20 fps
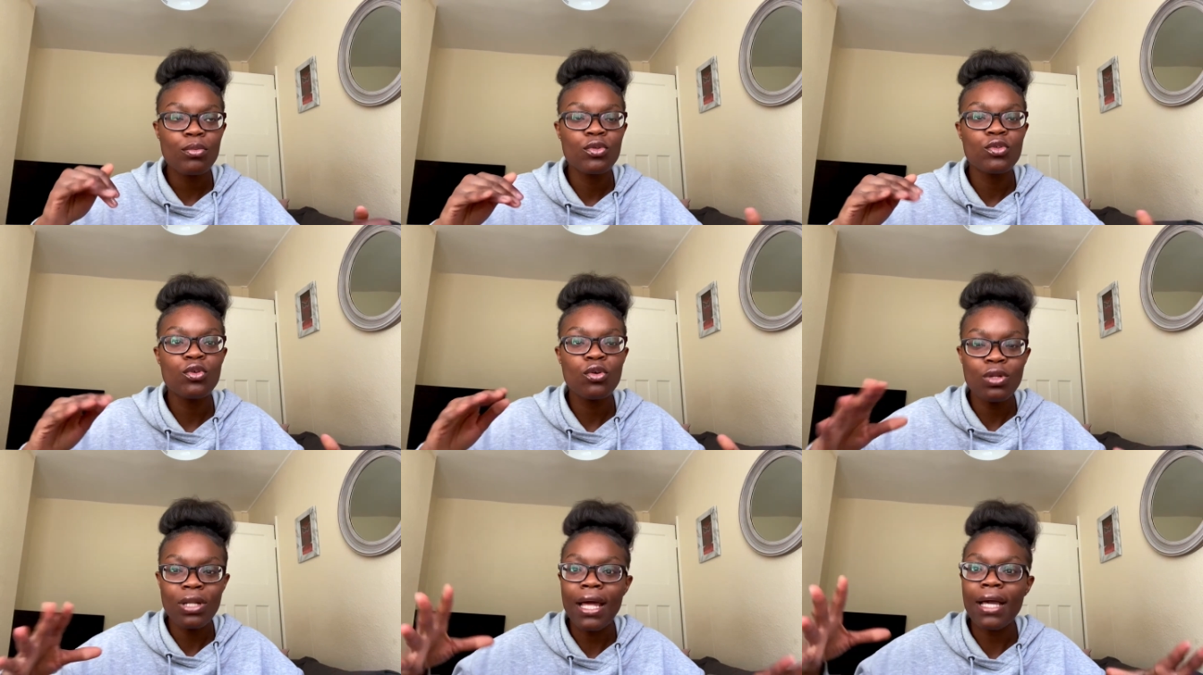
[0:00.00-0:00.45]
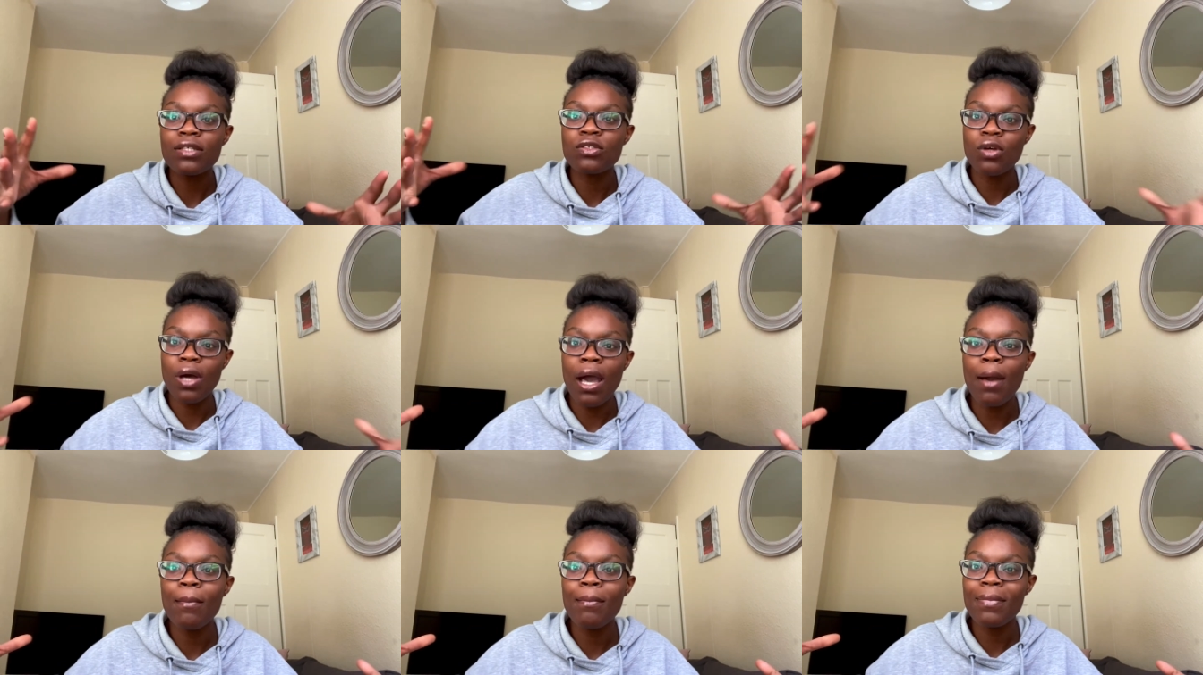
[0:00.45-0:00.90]
you know, like, so
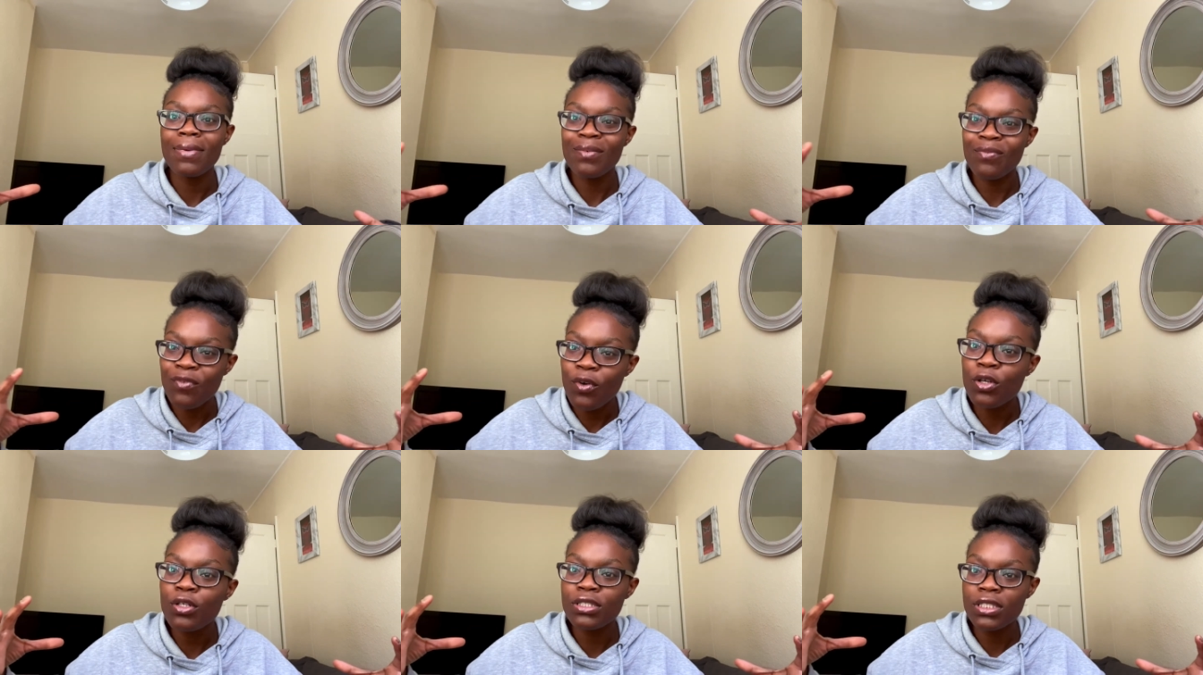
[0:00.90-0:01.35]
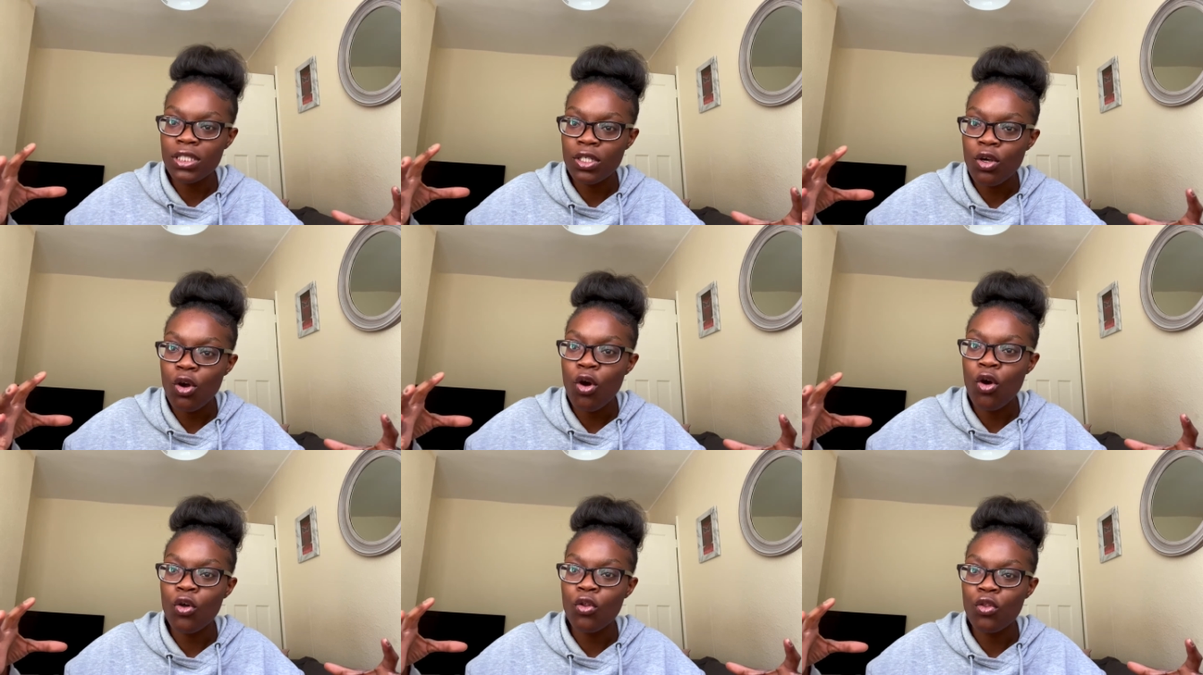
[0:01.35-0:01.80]
I'm focusing
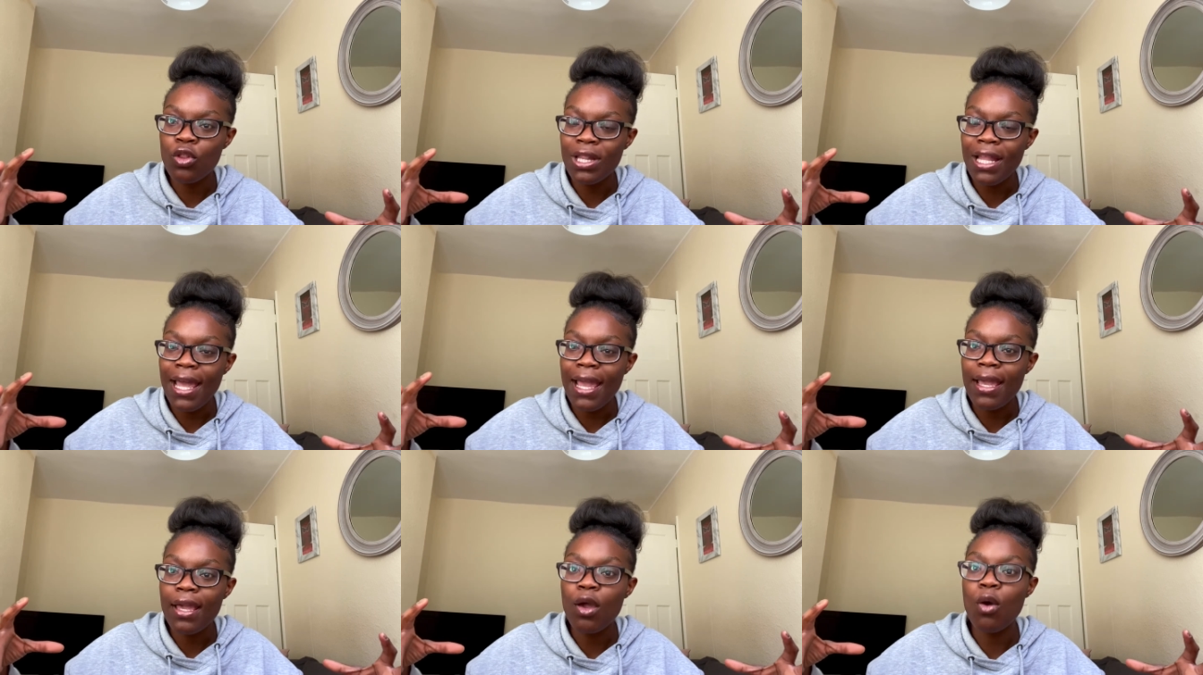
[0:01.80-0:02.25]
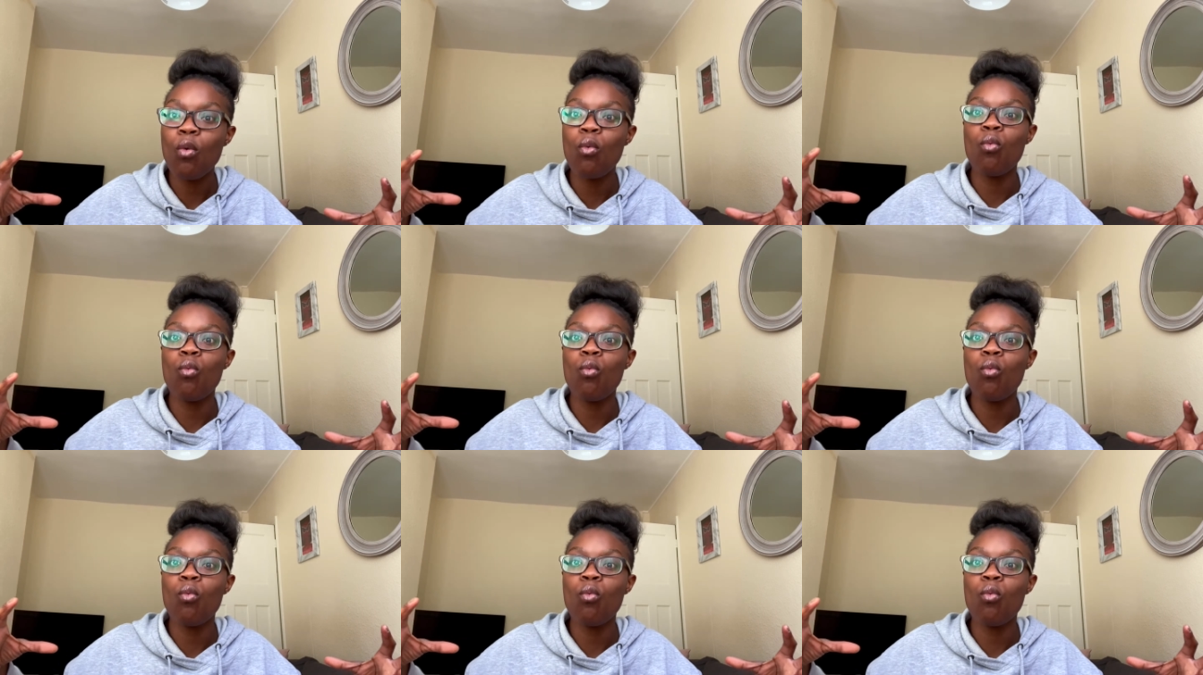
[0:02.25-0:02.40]
on, like,